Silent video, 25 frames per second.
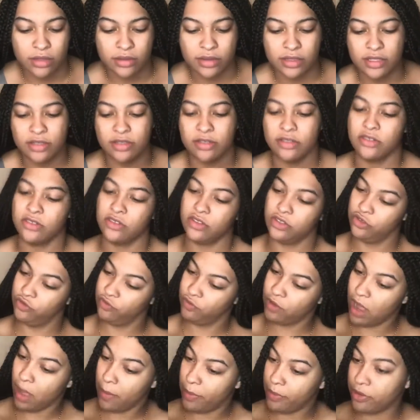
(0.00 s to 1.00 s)
This is the
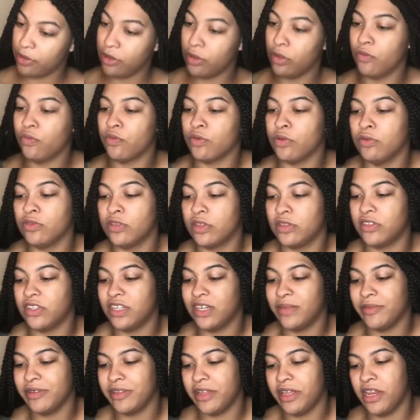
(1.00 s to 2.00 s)
Tropical Roots
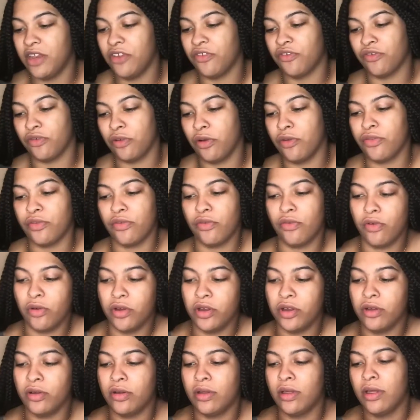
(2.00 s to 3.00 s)
Stimulating Growth
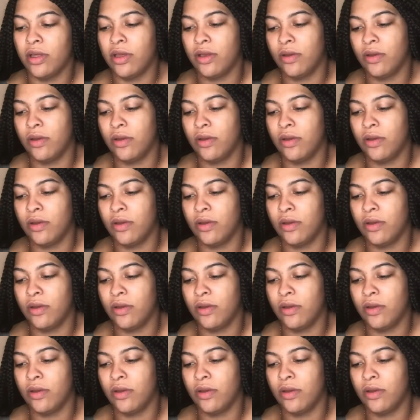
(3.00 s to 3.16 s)
Oil